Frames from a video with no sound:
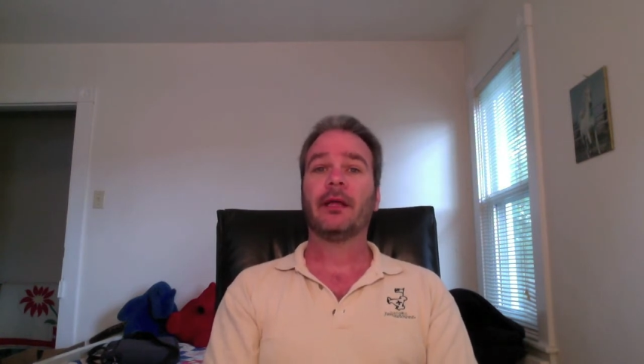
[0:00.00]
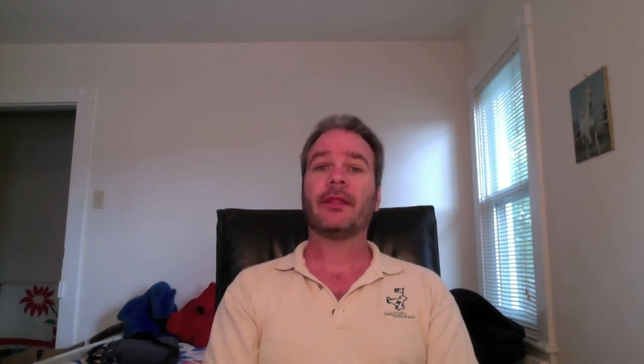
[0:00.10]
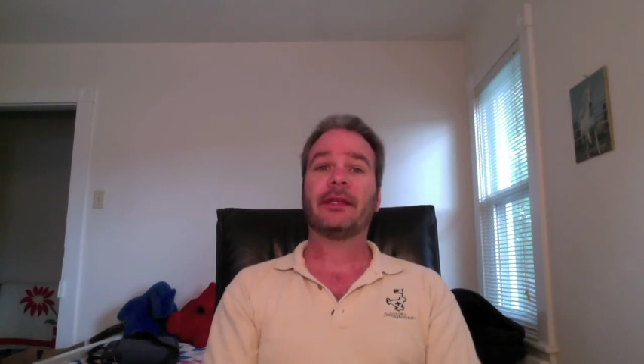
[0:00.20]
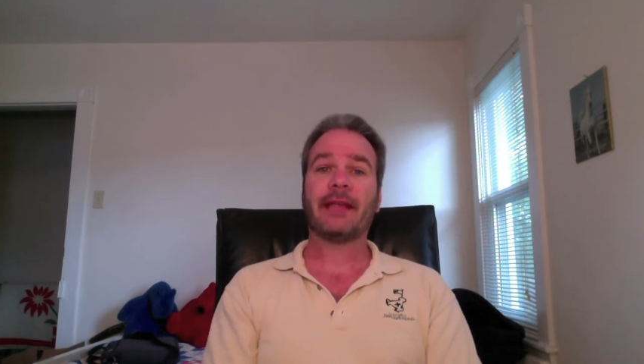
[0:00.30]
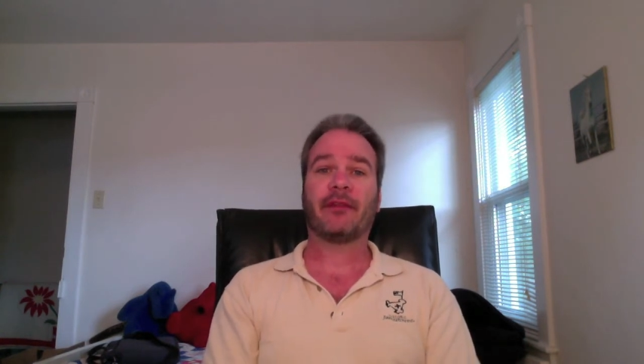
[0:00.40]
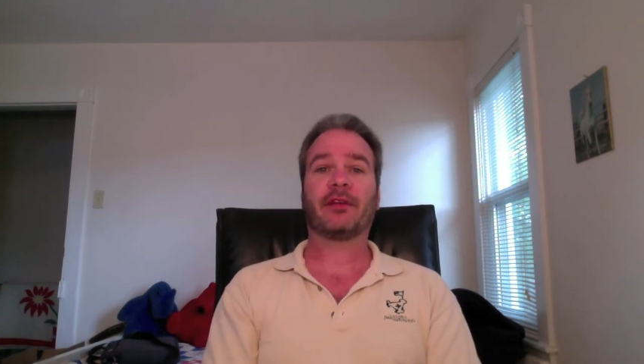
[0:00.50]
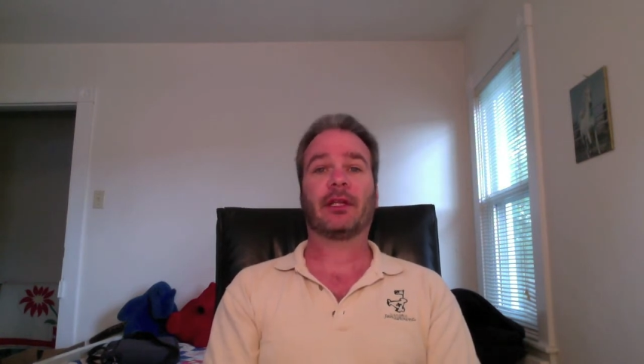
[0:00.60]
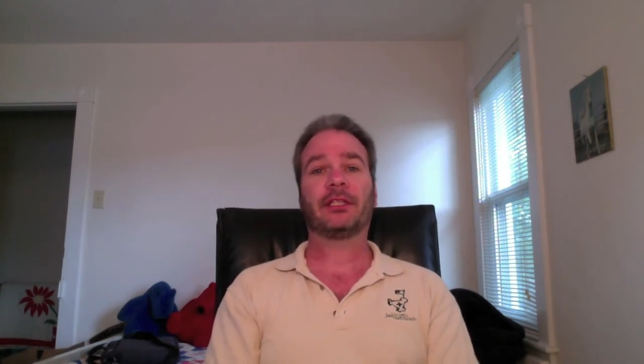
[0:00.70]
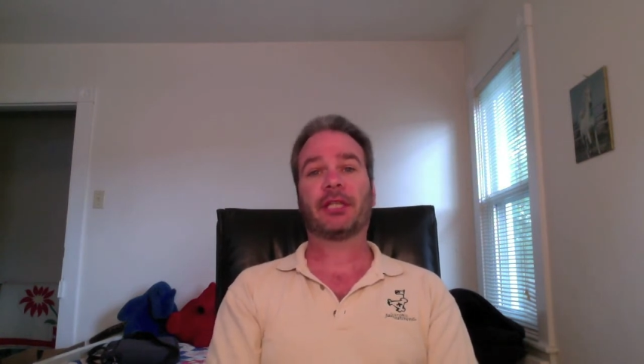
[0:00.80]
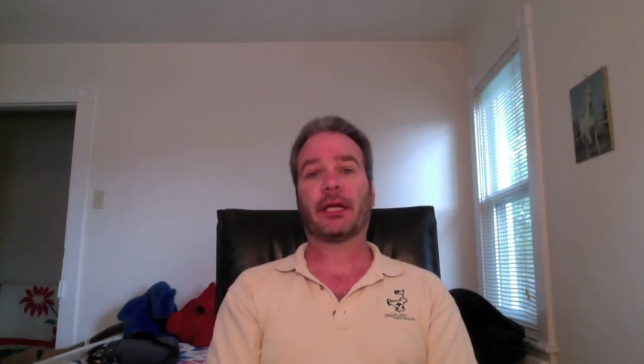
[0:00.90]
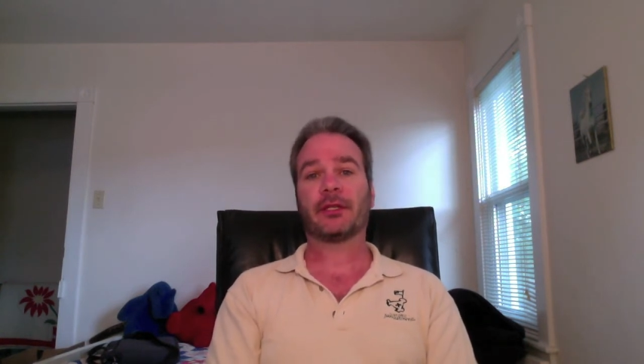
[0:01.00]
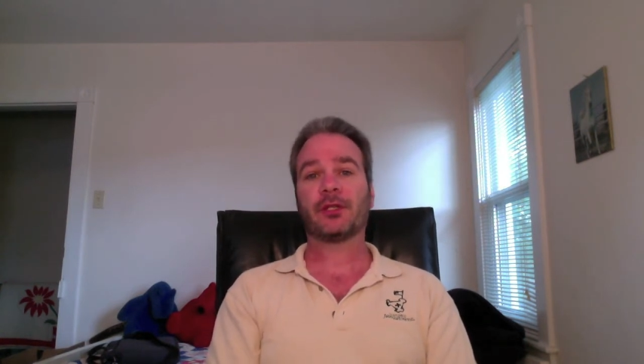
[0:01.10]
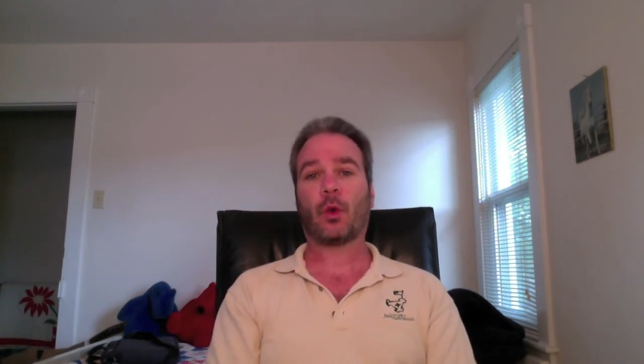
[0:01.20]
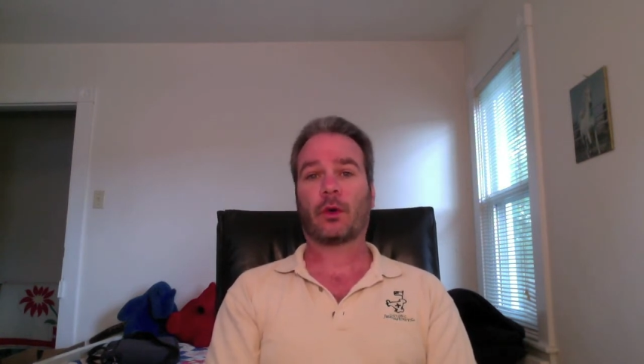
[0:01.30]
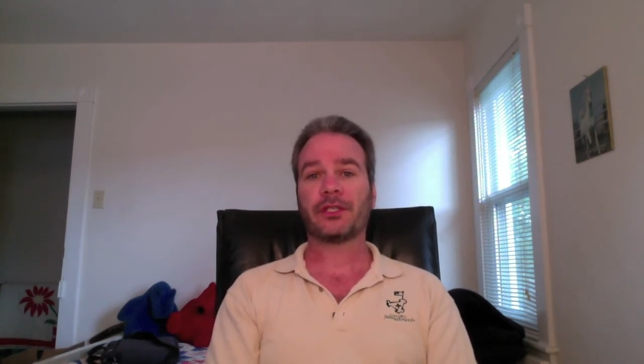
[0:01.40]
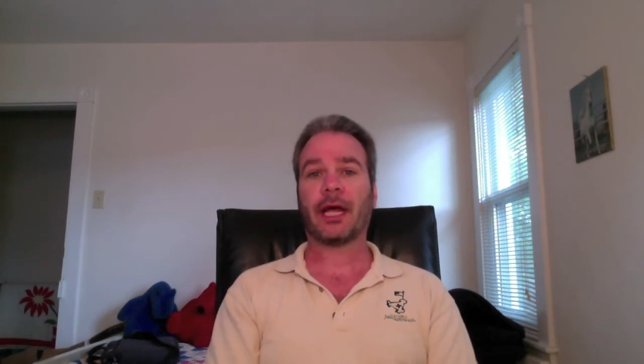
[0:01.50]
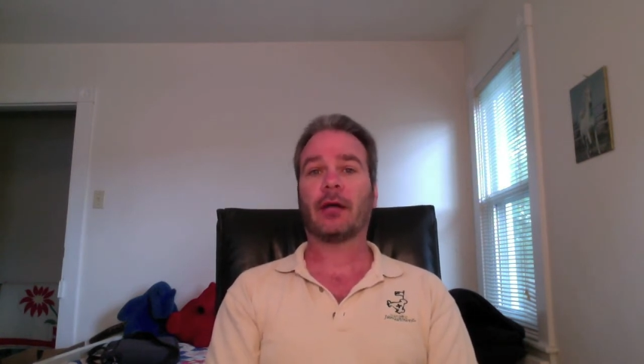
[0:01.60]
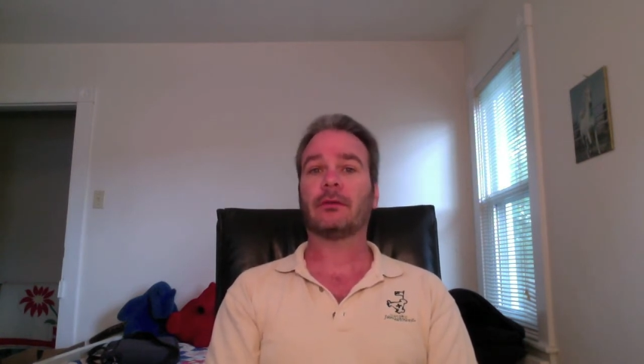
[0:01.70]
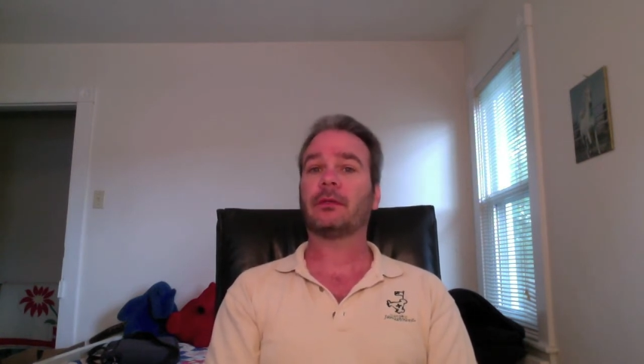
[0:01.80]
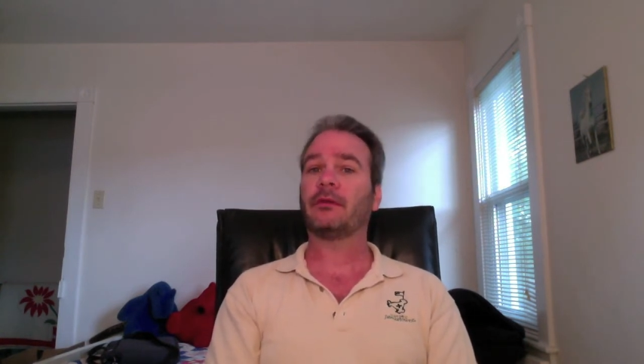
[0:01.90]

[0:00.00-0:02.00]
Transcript: then definitely check this course out.